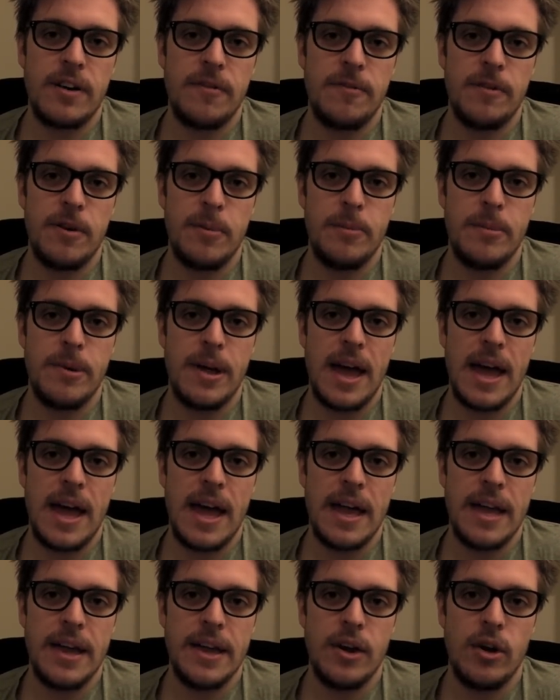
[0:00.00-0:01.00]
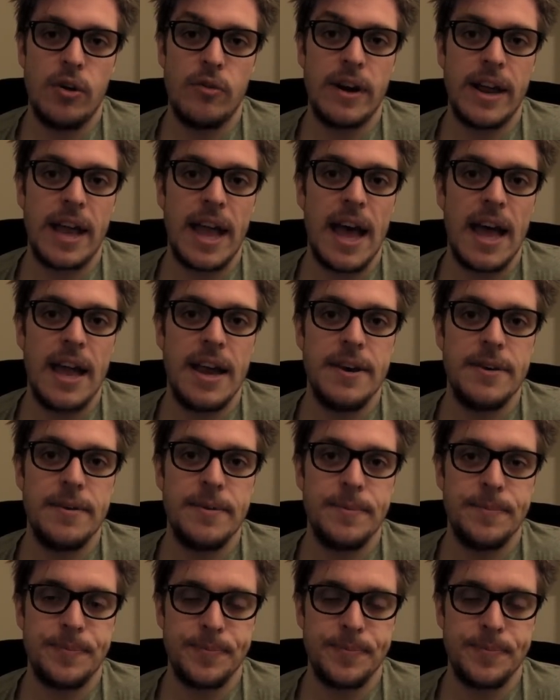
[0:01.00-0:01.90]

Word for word: from a hurricane.